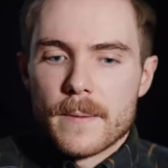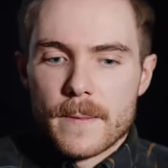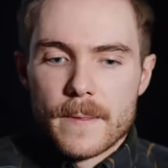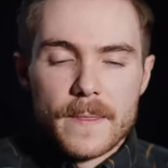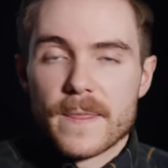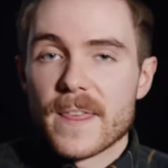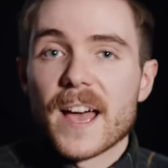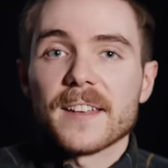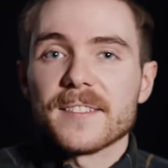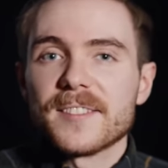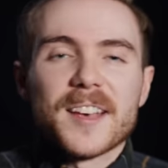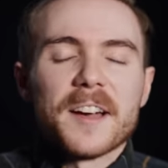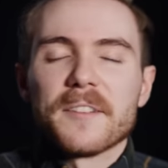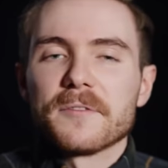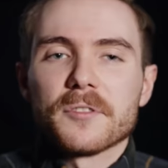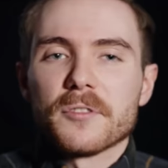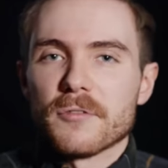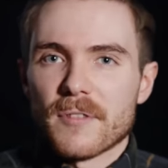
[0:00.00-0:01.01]
That
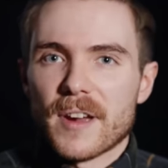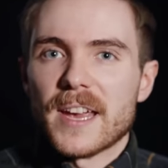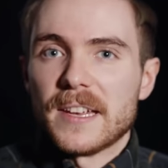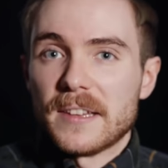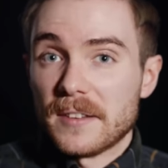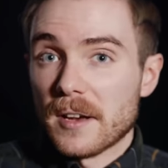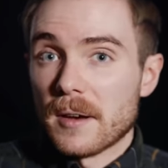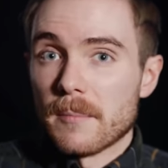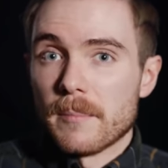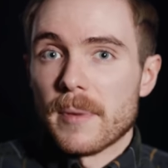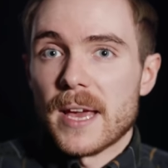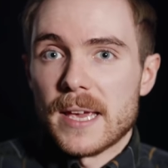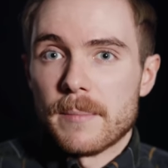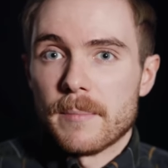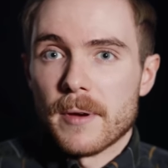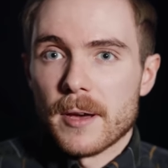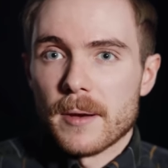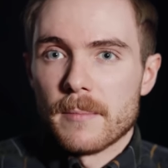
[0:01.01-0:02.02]
sounds great on
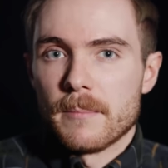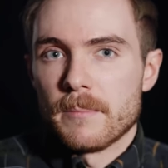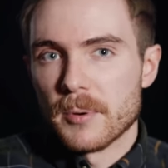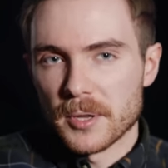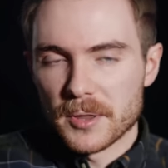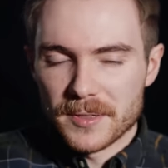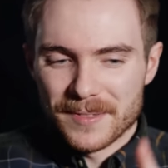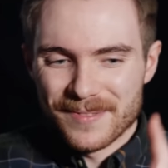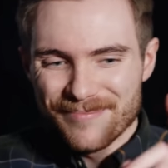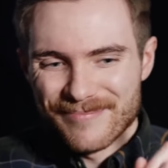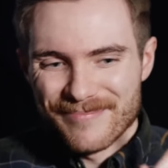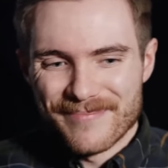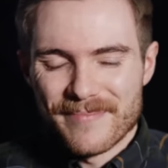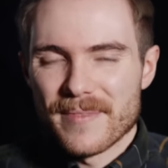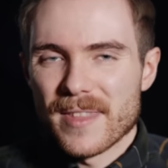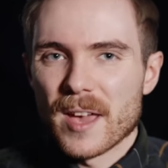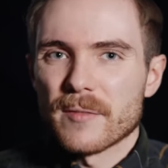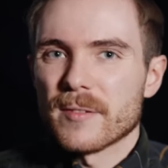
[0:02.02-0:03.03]
paper, but
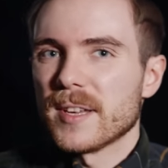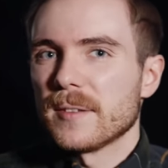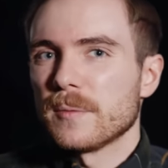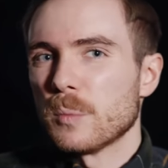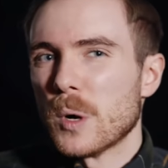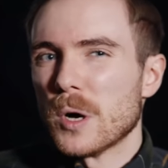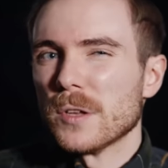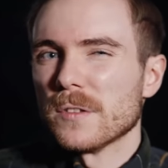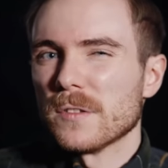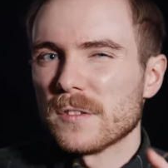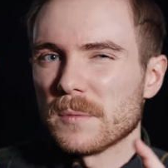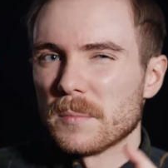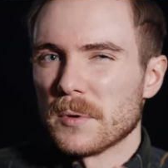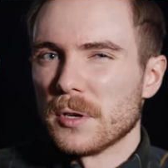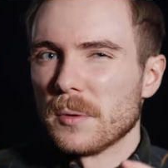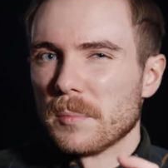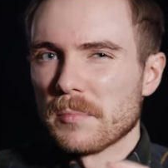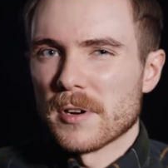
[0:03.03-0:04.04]
there is one
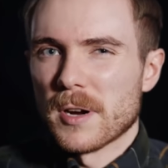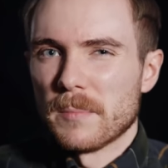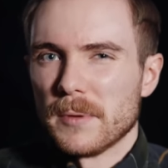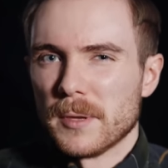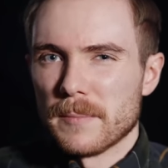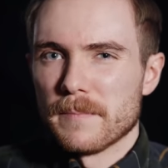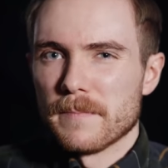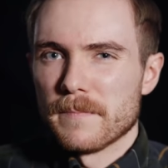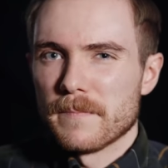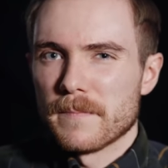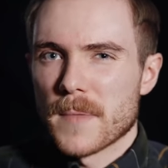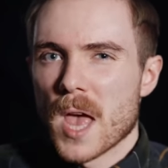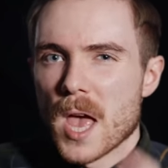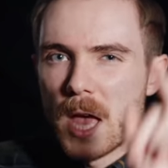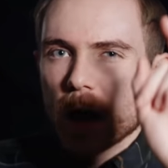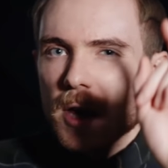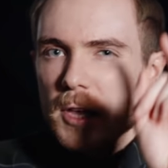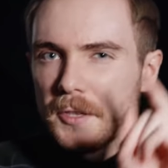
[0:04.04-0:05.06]
small problem.
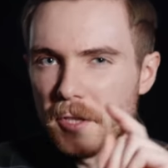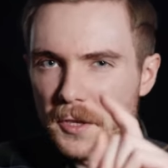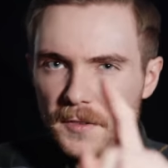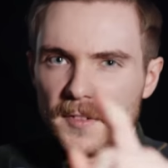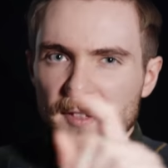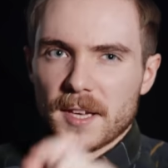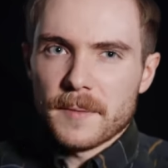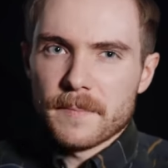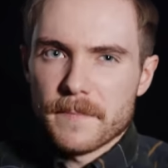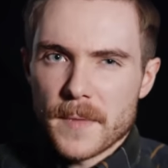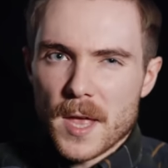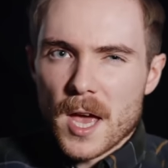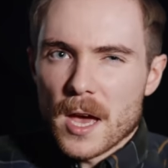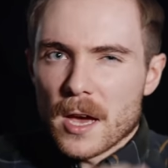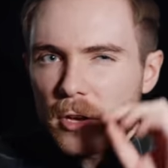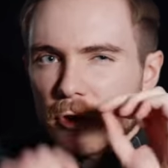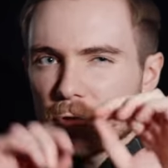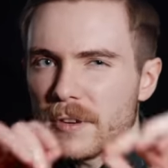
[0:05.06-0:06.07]
You see,
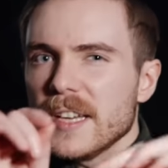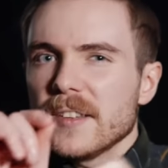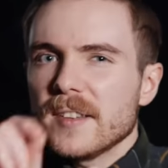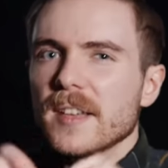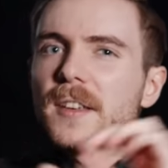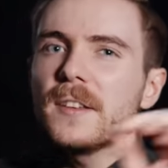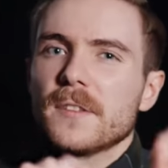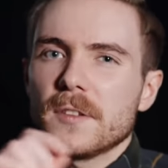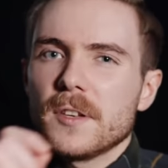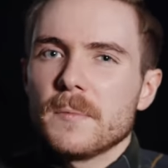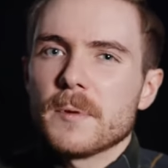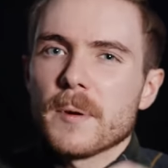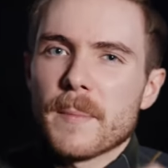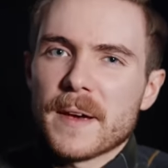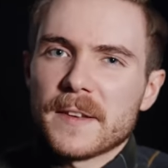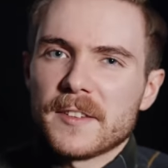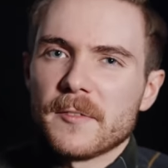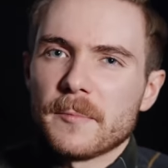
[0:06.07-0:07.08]
accreting
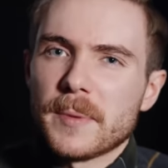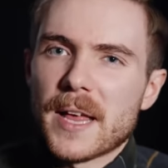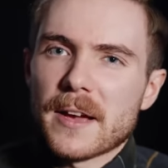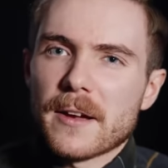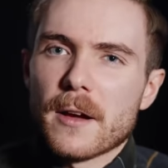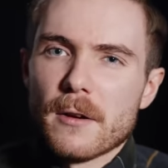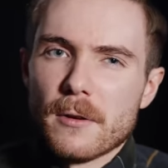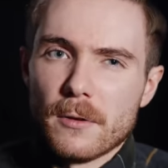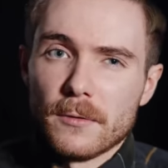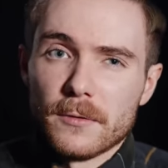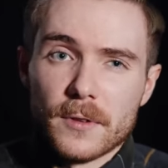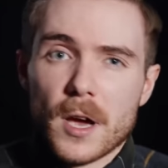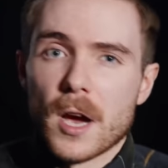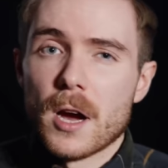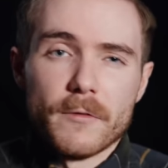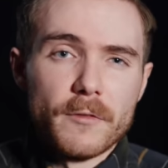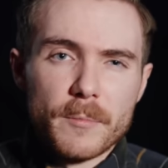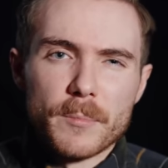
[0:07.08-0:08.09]
supermassive black holes
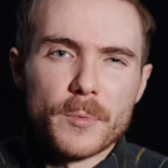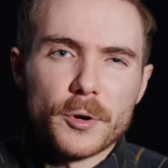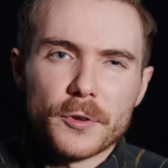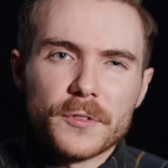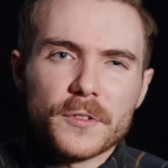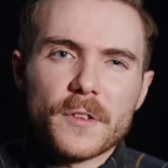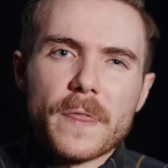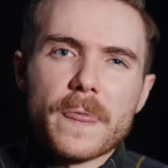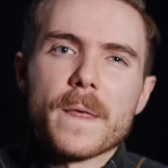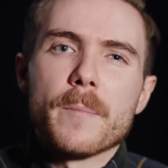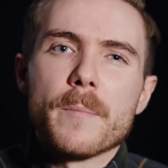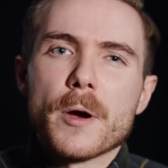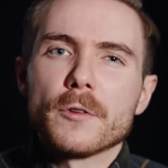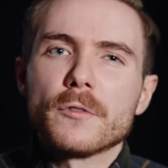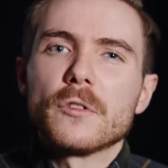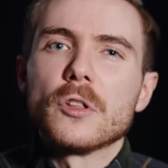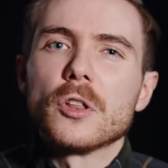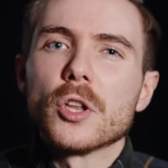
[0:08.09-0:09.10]
are amongst the
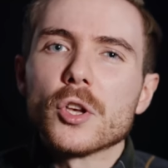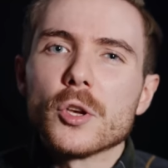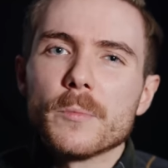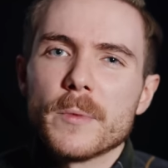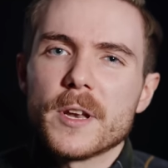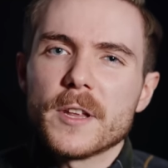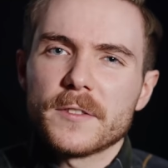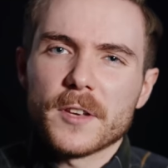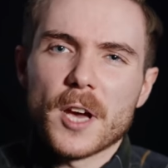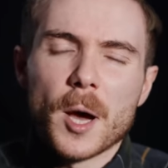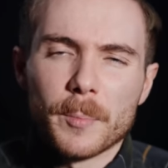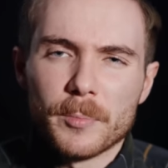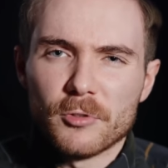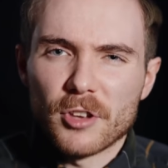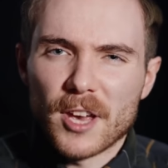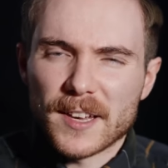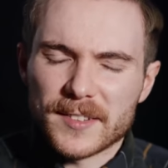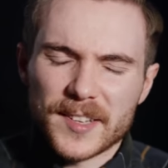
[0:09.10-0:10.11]
most luminous
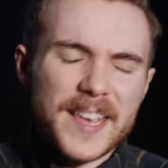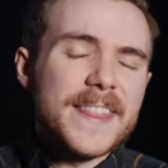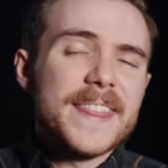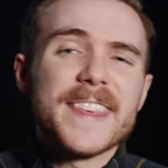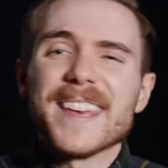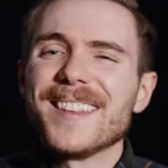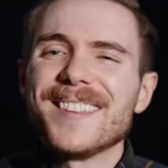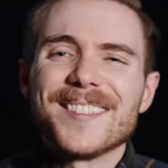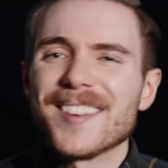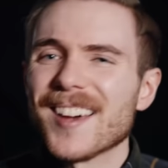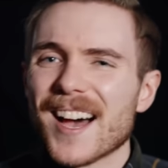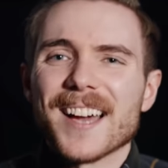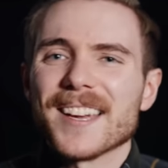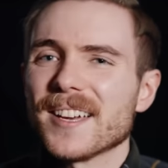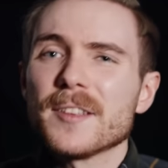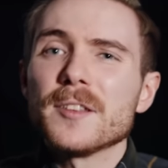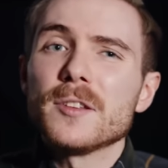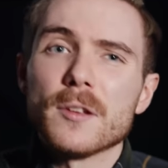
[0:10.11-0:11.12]
objects in the
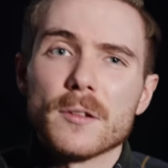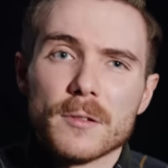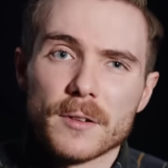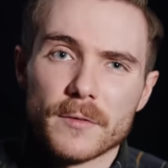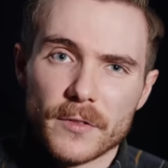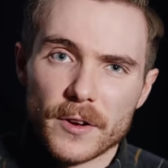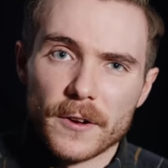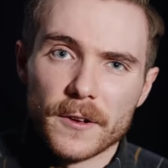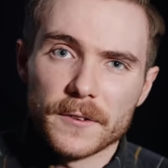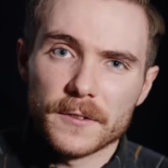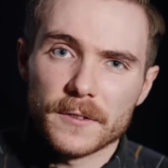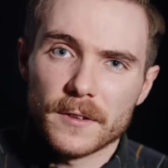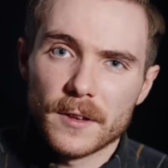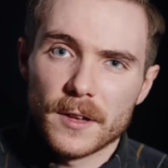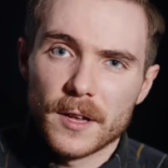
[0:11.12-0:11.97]
entire universe.